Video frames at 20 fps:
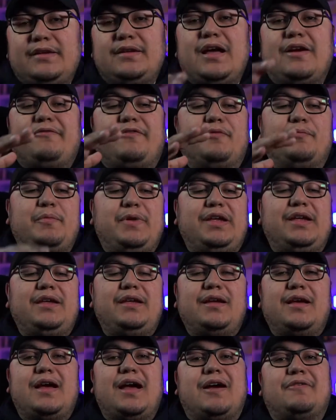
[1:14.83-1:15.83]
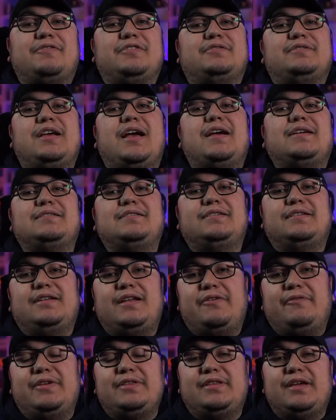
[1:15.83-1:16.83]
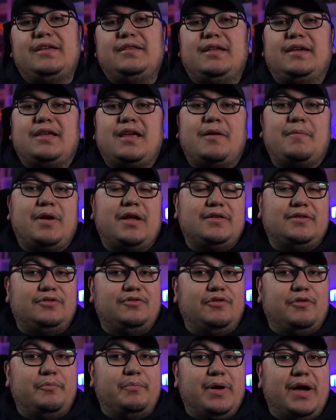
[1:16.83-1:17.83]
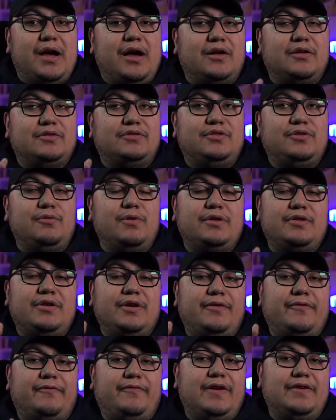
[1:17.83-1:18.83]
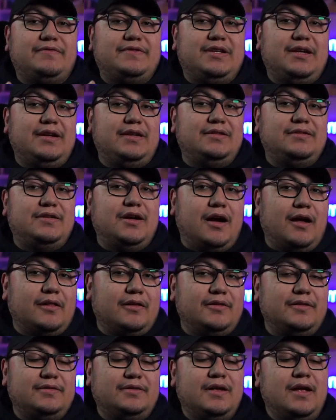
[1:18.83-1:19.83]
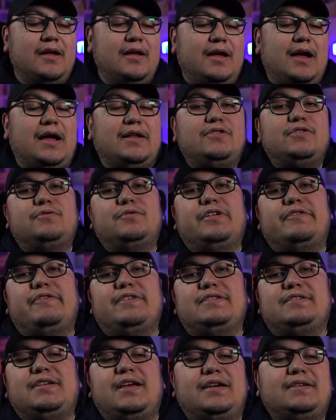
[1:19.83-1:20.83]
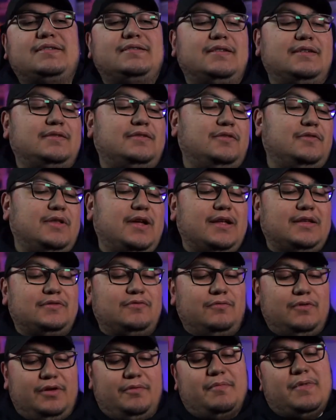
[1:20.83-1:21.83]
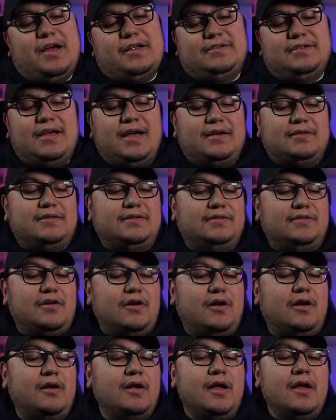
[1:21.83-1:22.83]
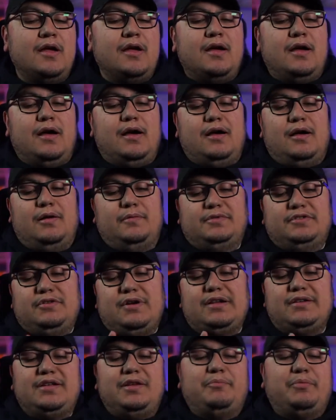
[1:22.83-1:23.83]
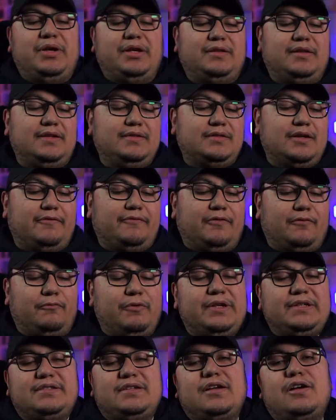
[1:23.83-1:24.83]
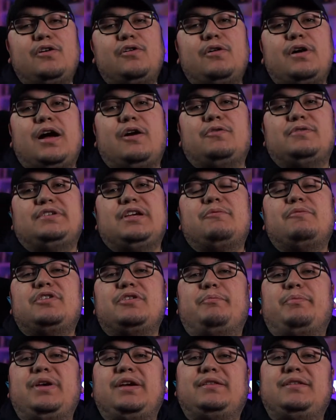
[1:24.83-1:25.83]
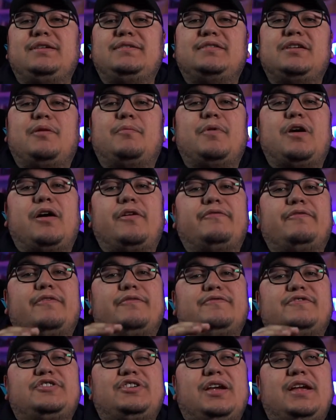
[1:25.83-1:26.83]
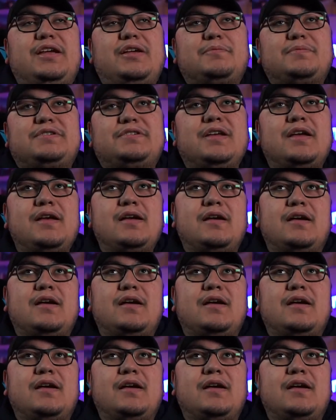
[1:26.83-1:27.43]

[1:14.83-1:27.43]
Now for me, after taxes and everything, it came out to about $215. I do live in Texas, so that's what my taxes are. So I did pick these up for retail. I was able to pick these up off of Champs.